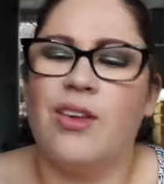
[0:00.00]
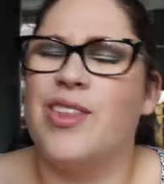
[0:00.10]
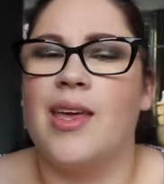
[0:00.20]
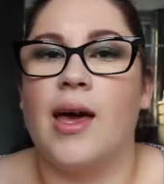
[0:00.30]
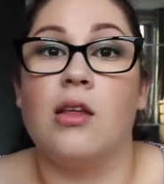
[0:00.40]
I
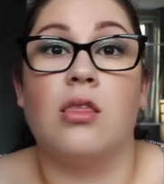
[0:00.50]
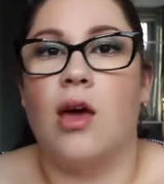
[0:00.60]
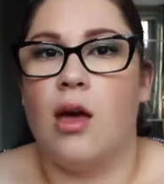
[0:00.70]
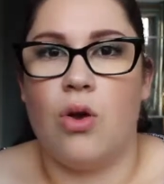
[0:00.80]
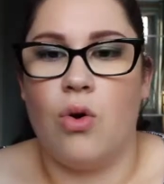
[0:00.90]
think it had a
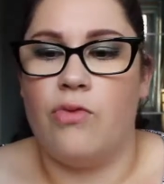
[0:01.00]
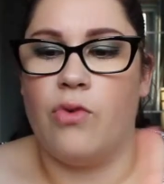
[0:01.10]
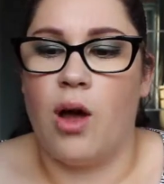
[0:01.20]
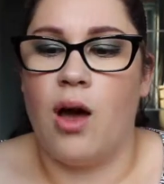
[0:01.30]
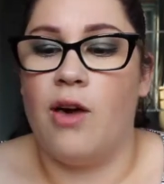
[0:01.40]
third
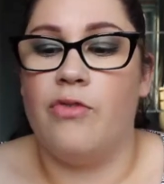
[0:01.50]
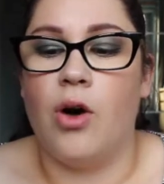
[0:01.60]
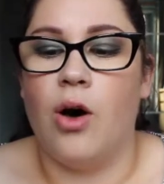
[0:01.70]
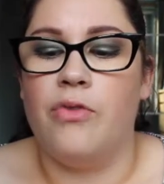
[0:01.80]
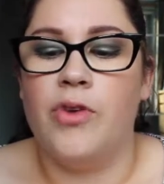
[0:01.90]
off or a half
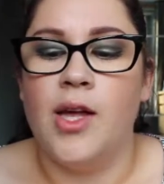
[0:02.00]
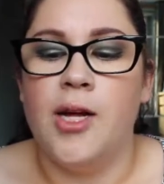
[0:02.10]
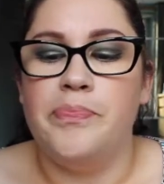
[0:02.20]
off.